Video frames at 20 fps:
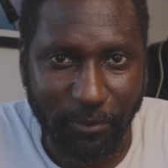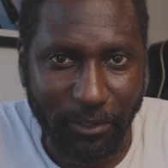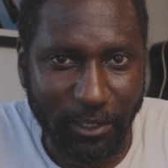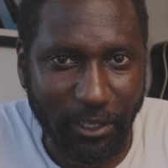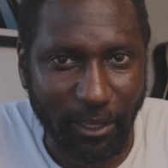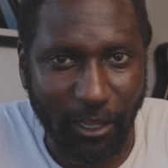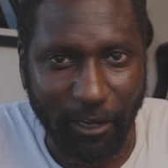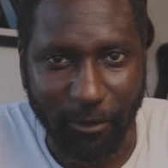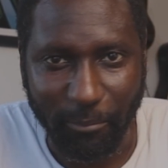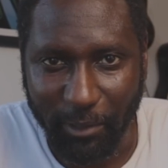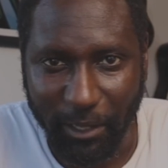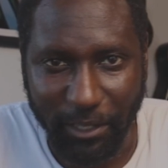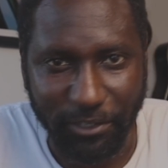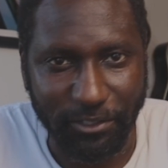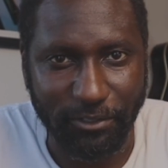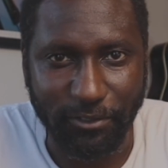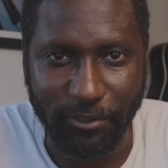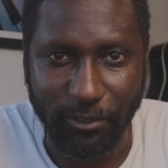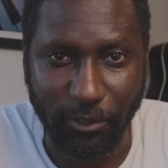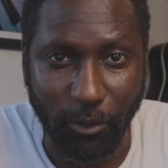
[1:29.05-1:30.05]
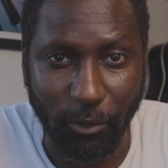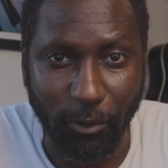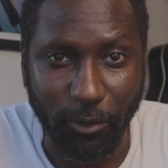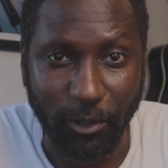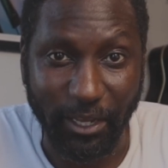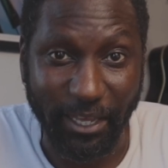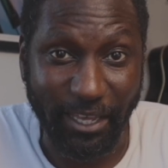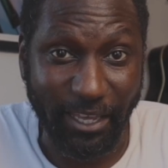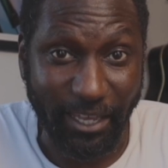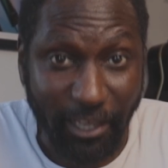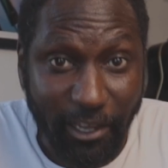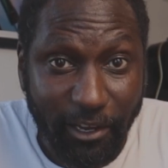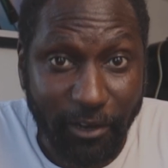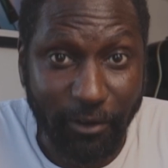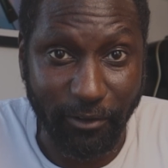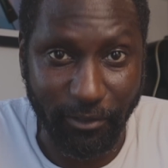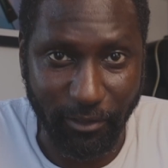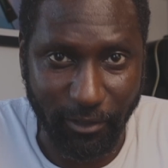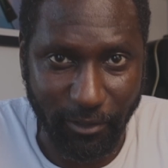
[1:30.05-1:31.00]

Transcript: really a lot of places to go to hear